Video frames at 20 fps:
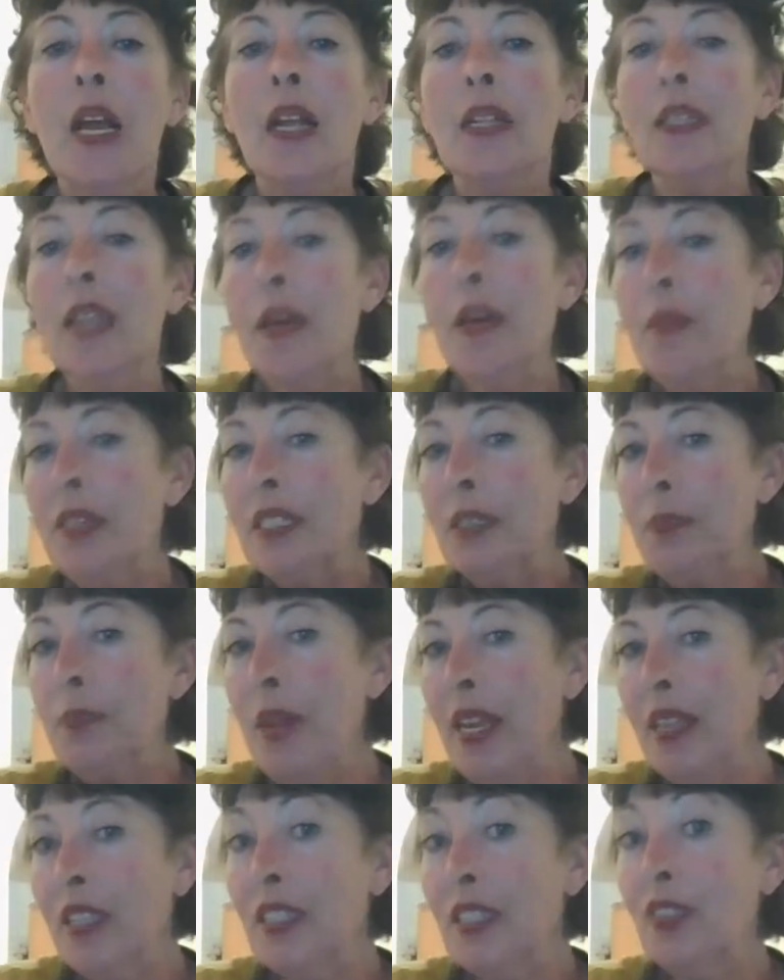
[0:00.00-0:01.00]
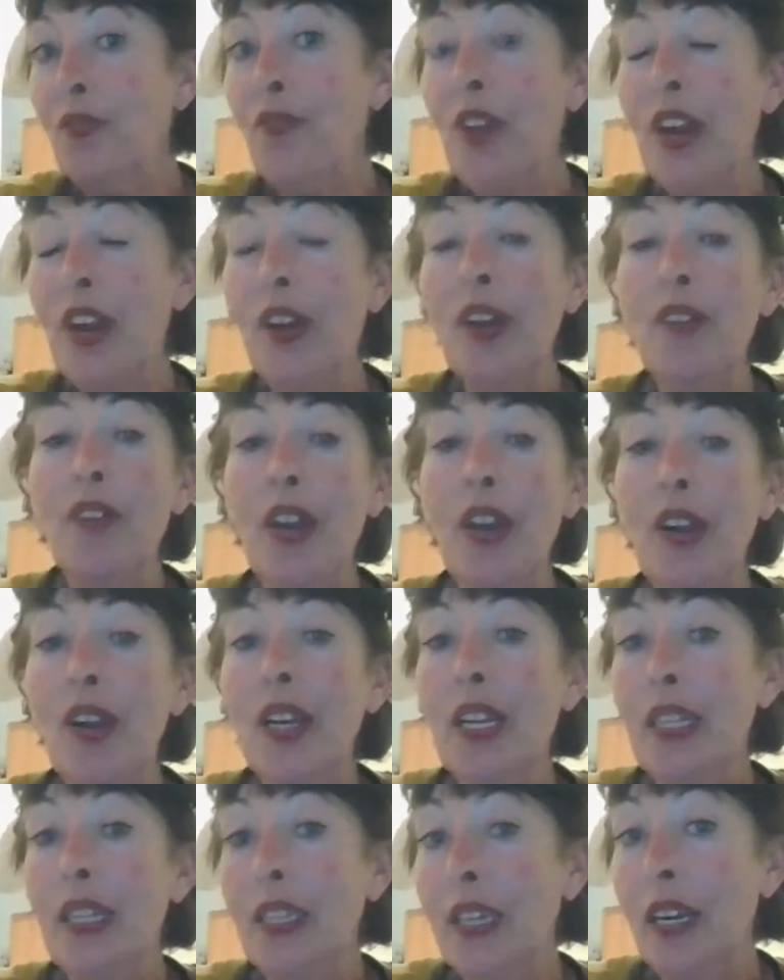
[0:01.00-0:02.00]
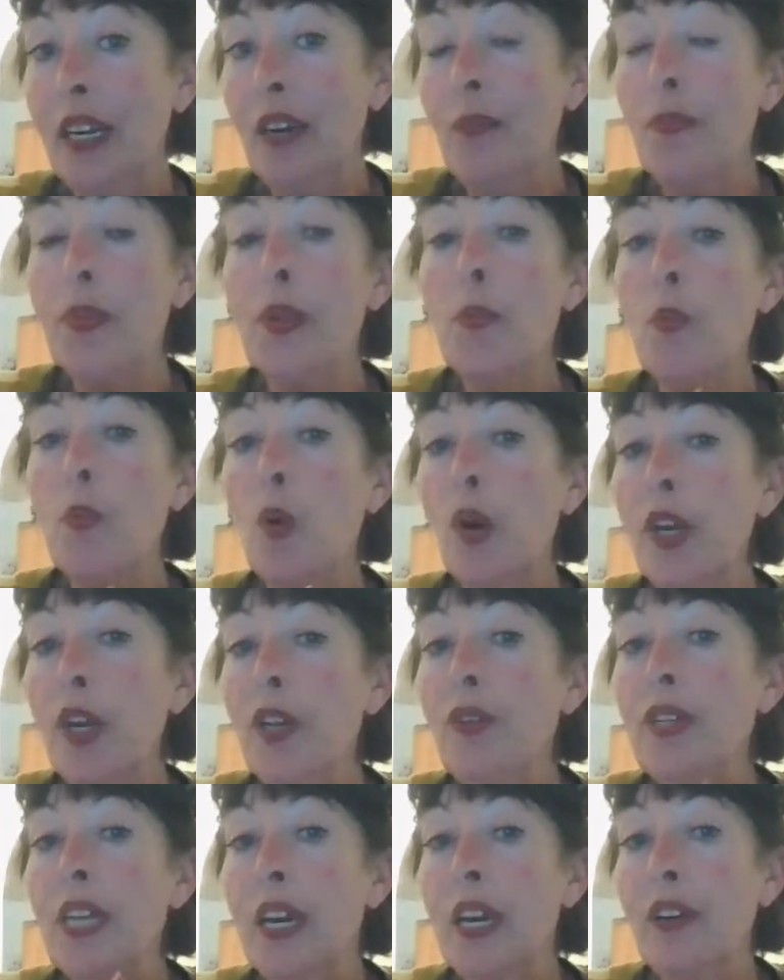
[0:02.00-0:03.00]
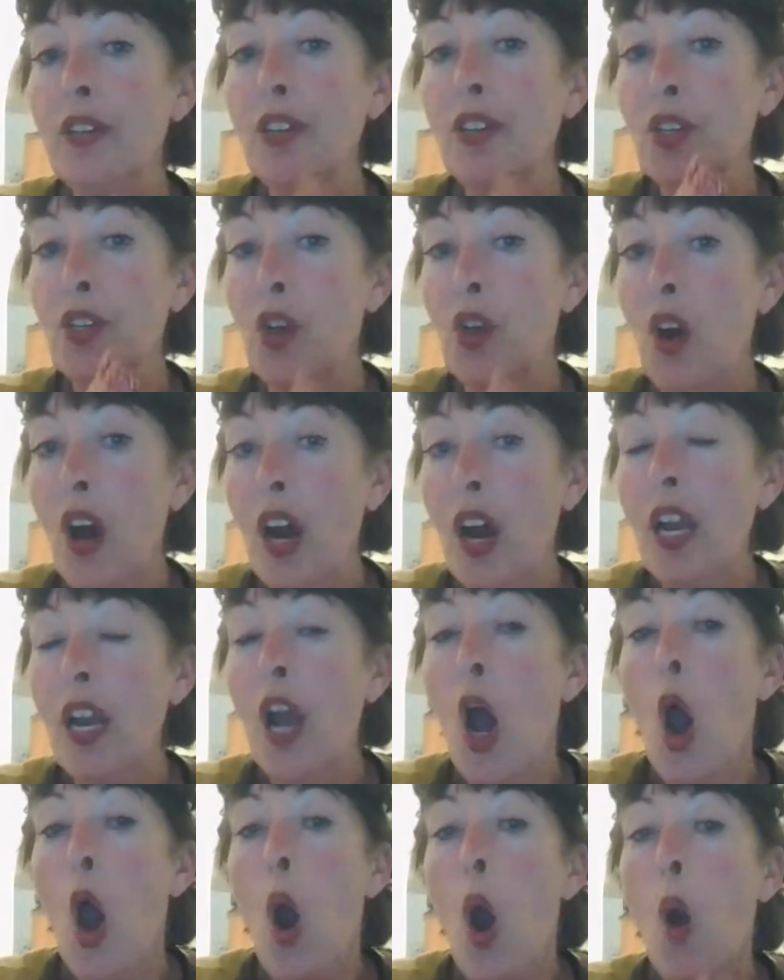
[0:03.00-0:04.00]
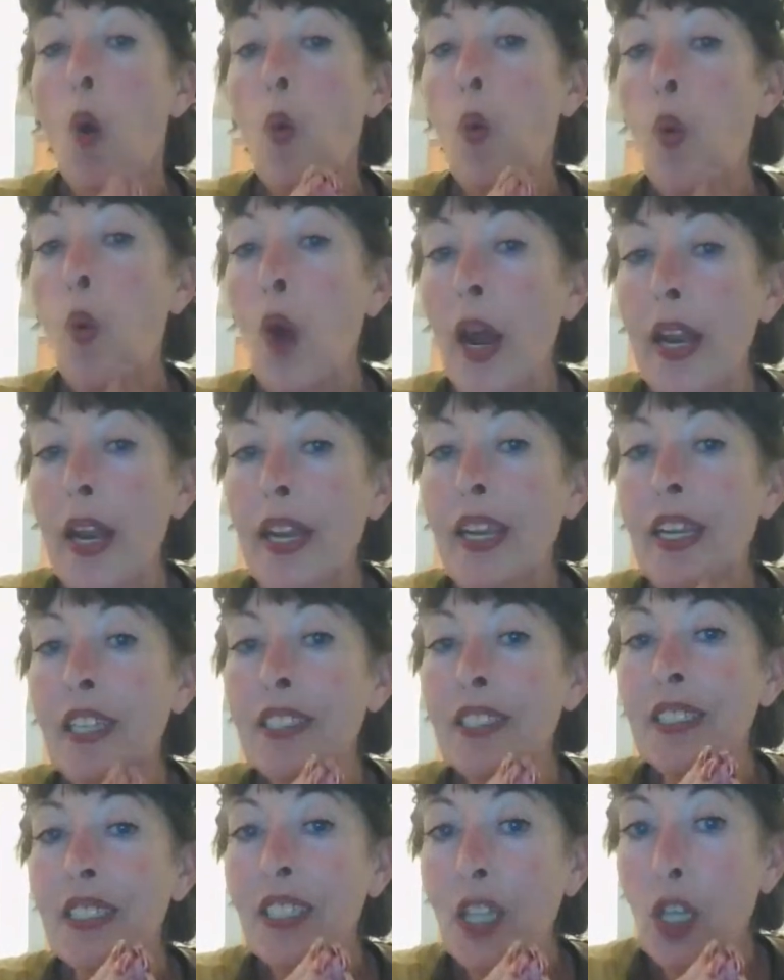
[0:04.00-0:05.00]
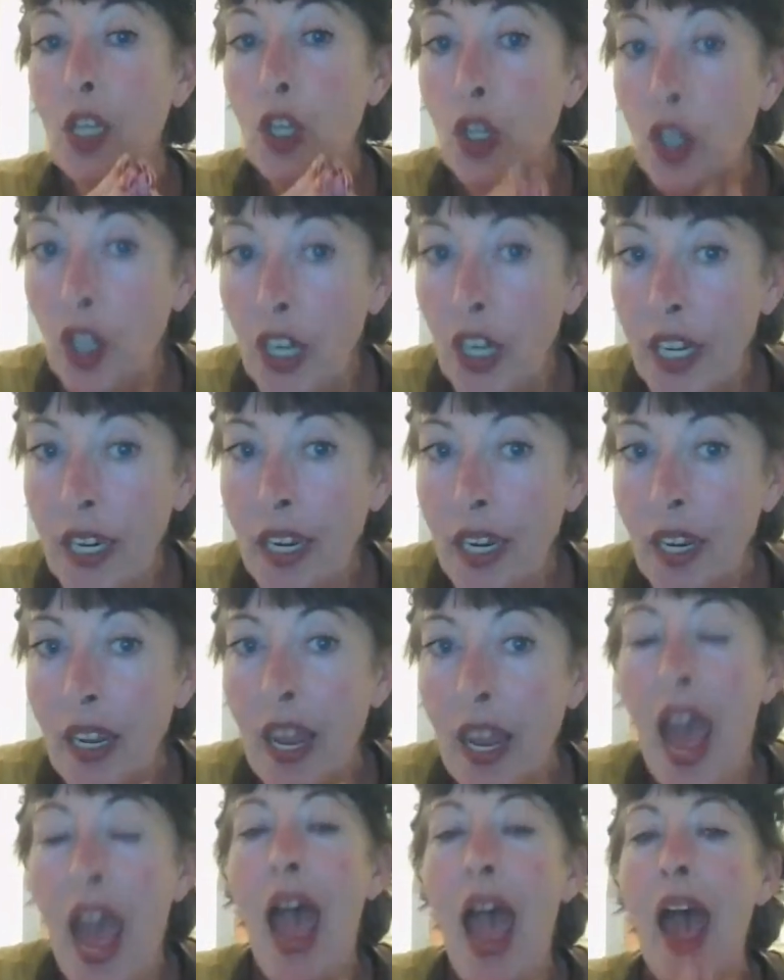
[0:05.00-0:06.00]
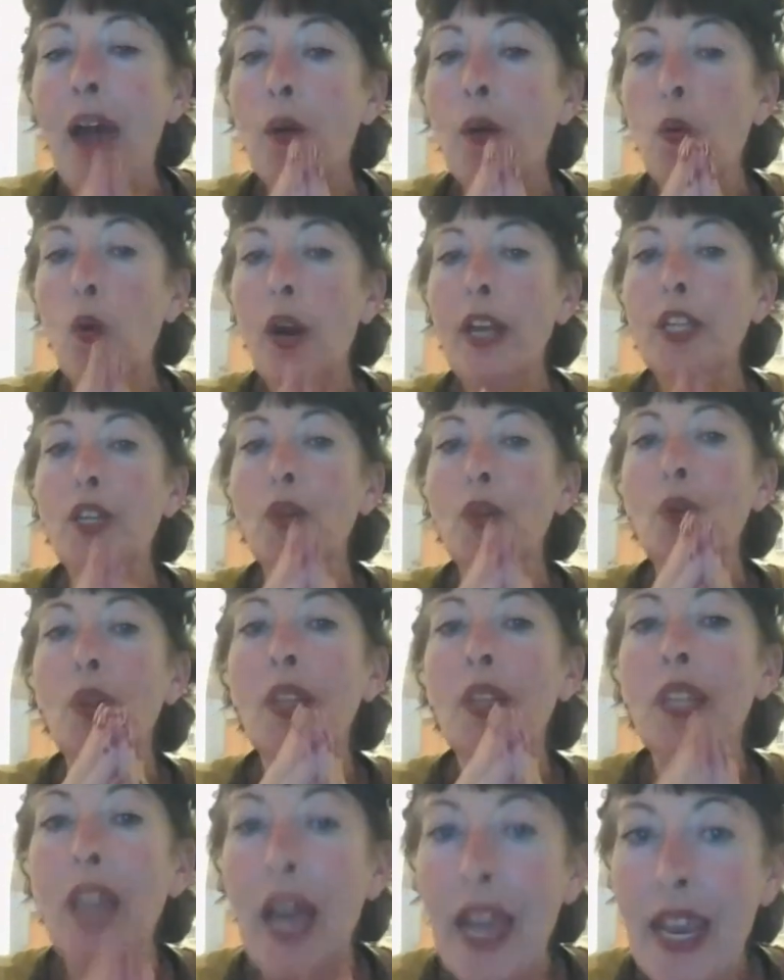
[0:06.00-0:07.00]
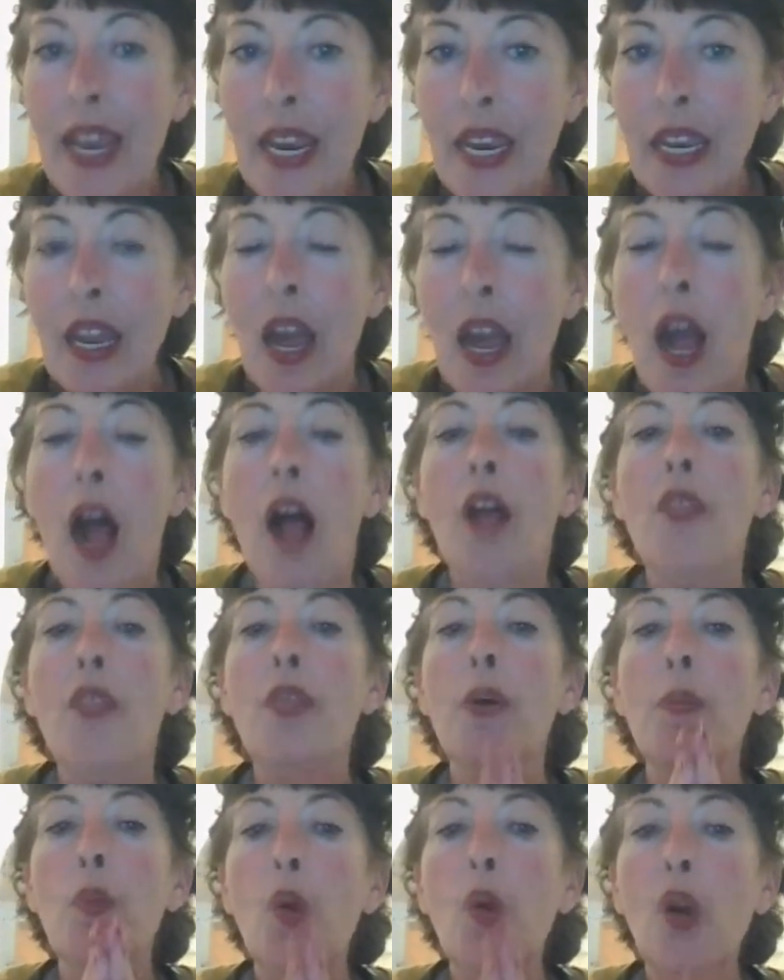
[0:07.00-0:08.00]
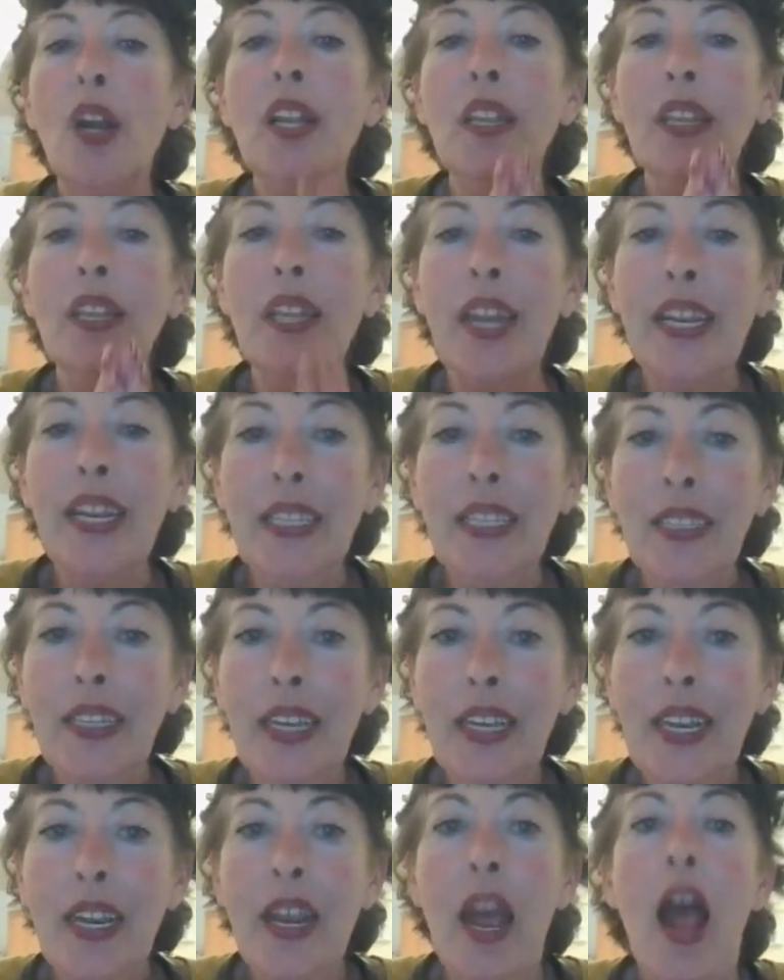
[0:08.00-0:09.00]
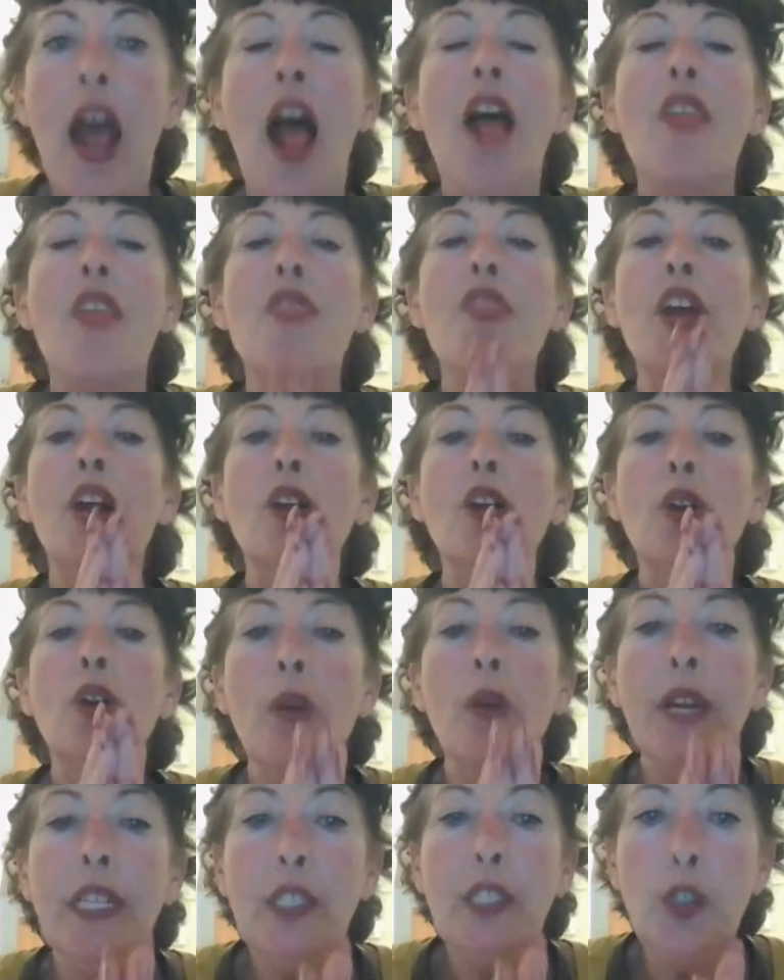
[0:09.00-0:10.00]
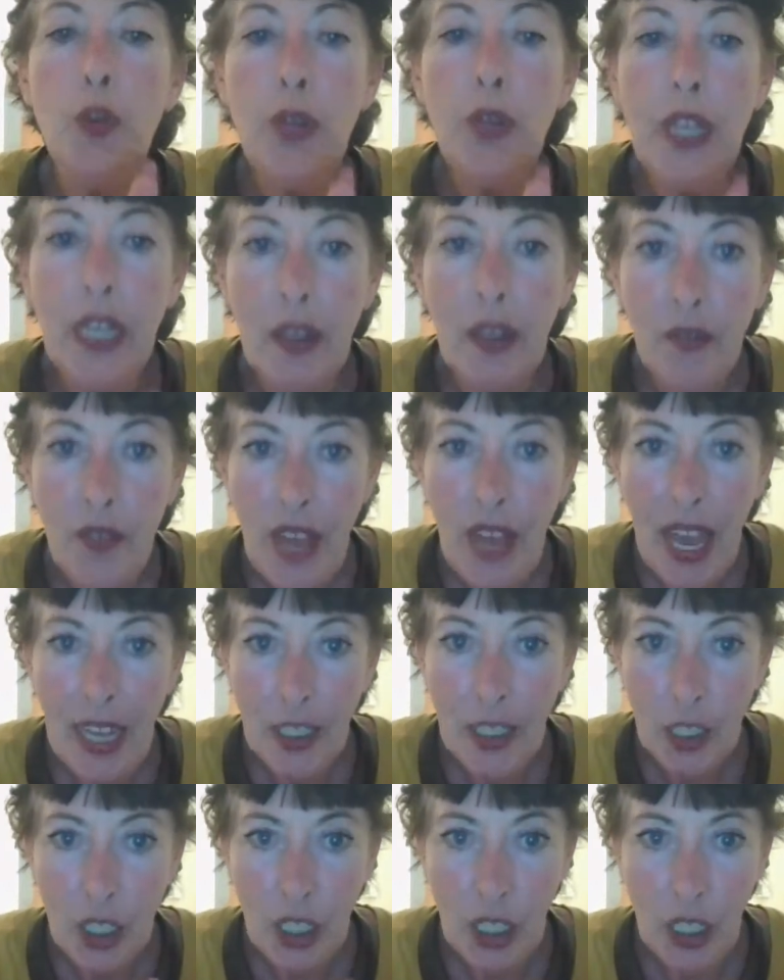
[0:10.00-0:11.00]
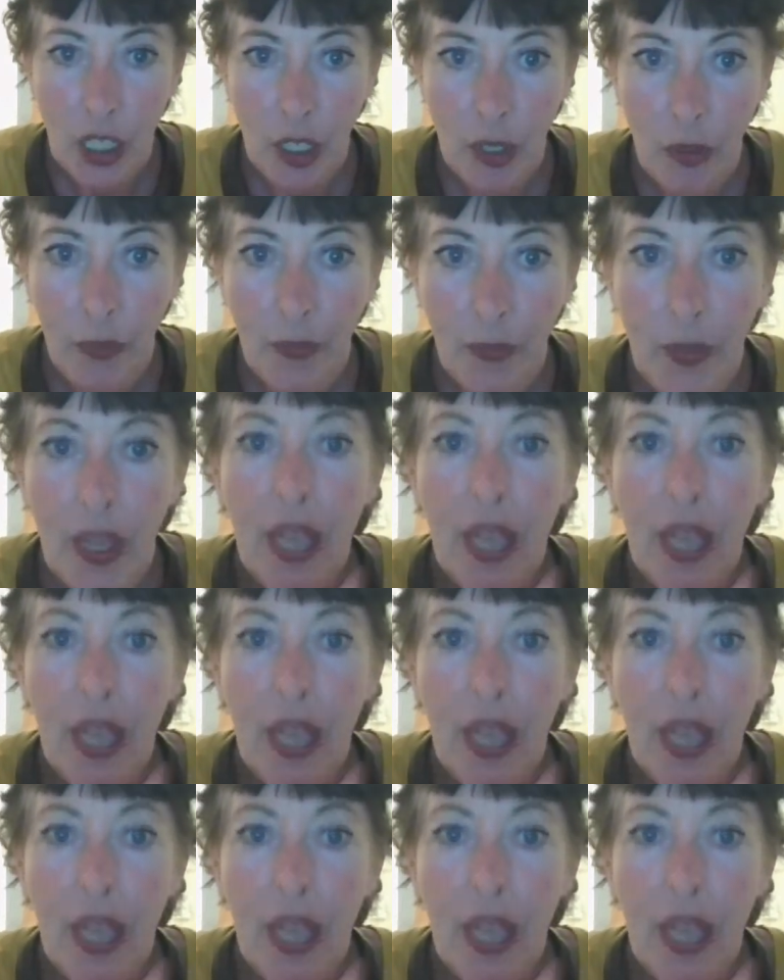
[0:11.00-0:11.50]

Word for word: Let me make this very, very clear. The more you tell your dog what is good and what you like, the more likely they're going to give that to you.